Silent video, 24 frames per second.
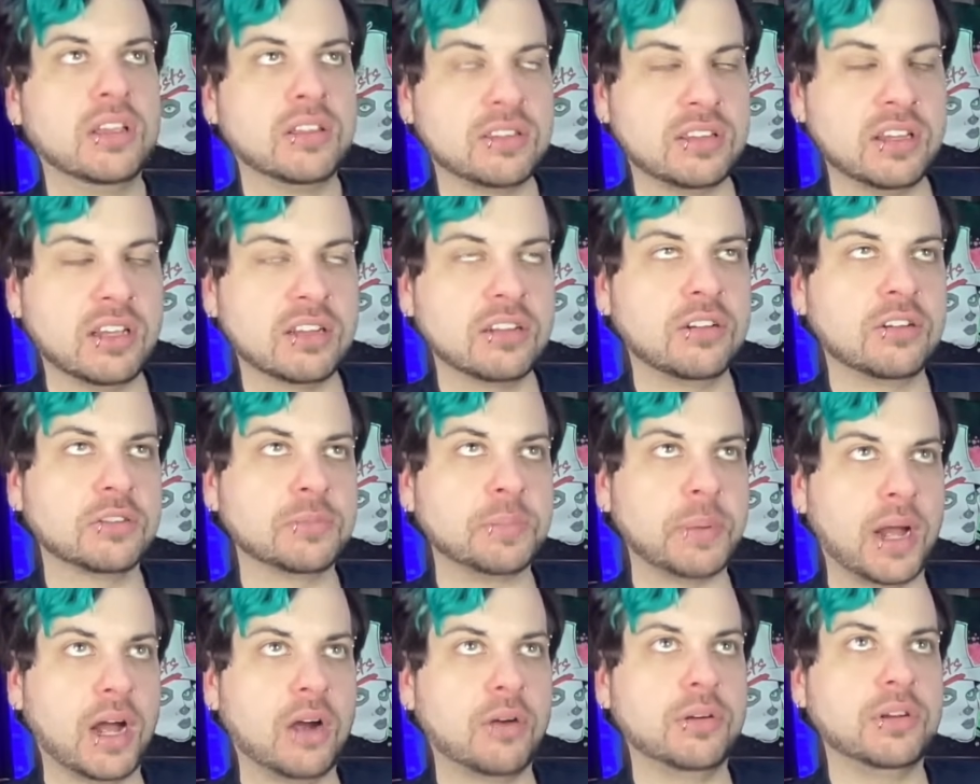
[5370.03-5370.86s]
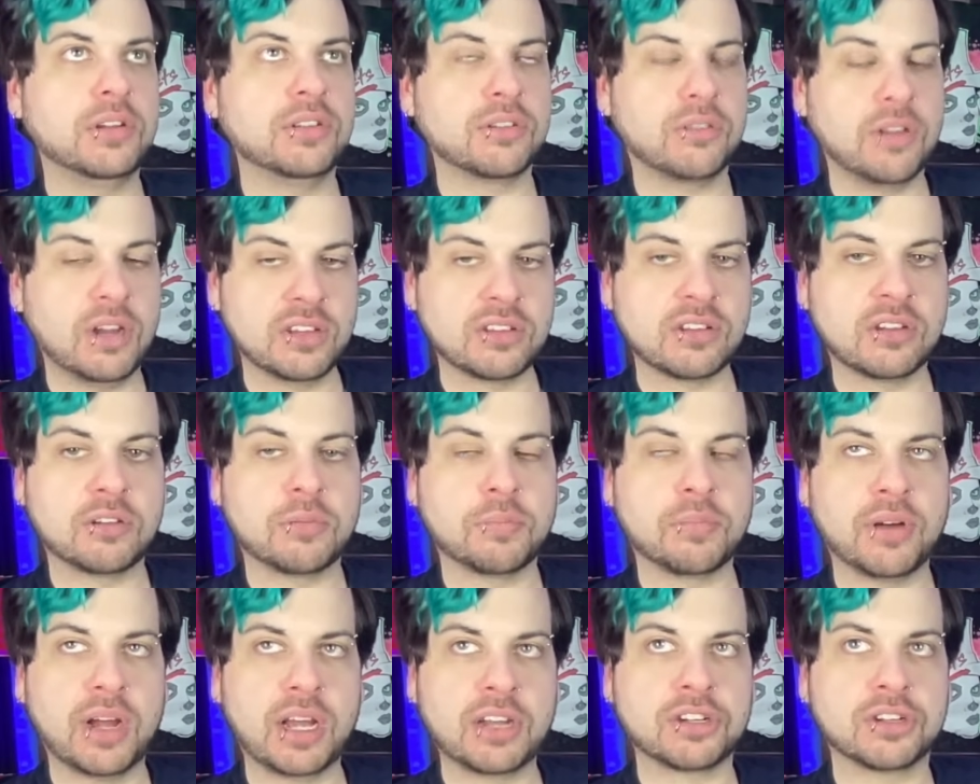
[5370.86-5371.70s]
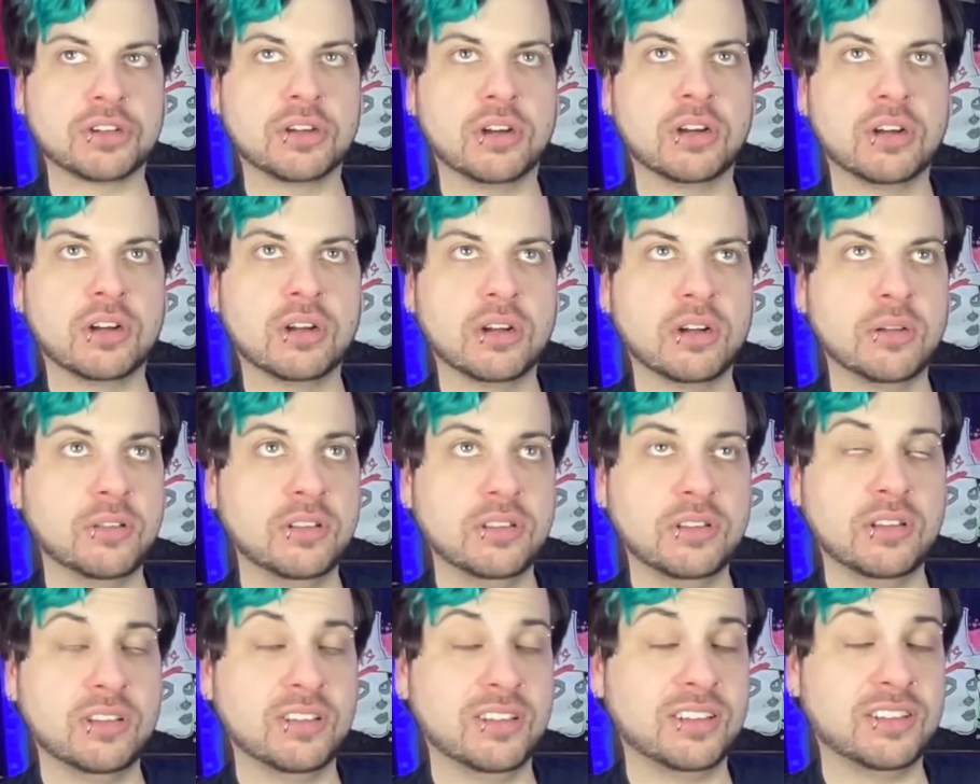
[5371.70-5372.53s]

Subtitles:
Signals, Power Windows, Grace Under Pressure.